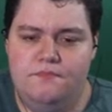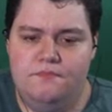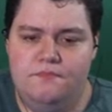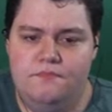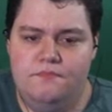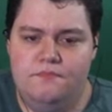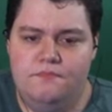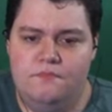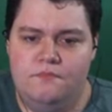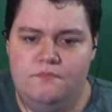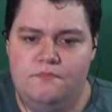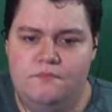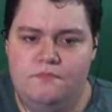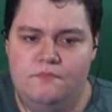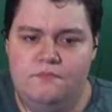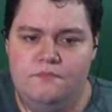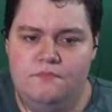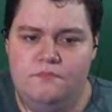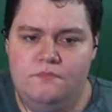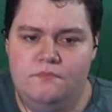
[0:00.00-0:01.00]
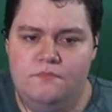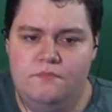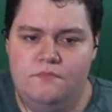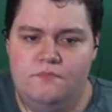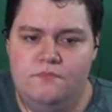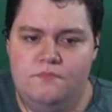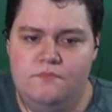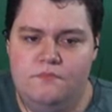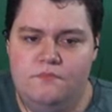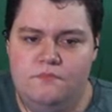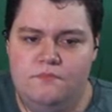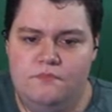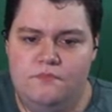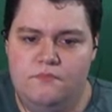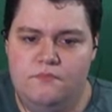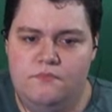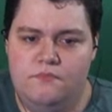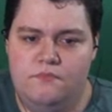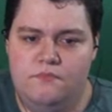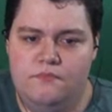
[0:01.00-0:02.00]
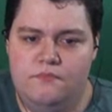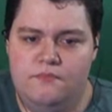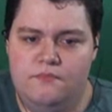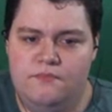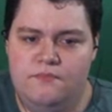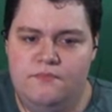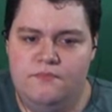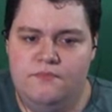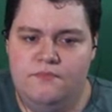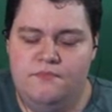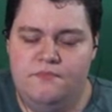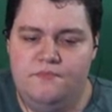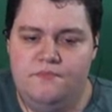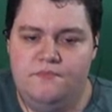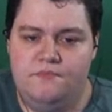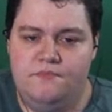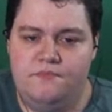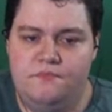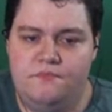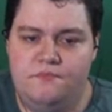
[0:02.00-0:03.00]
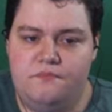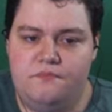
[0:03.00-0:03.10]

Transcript: This person isn't speaking.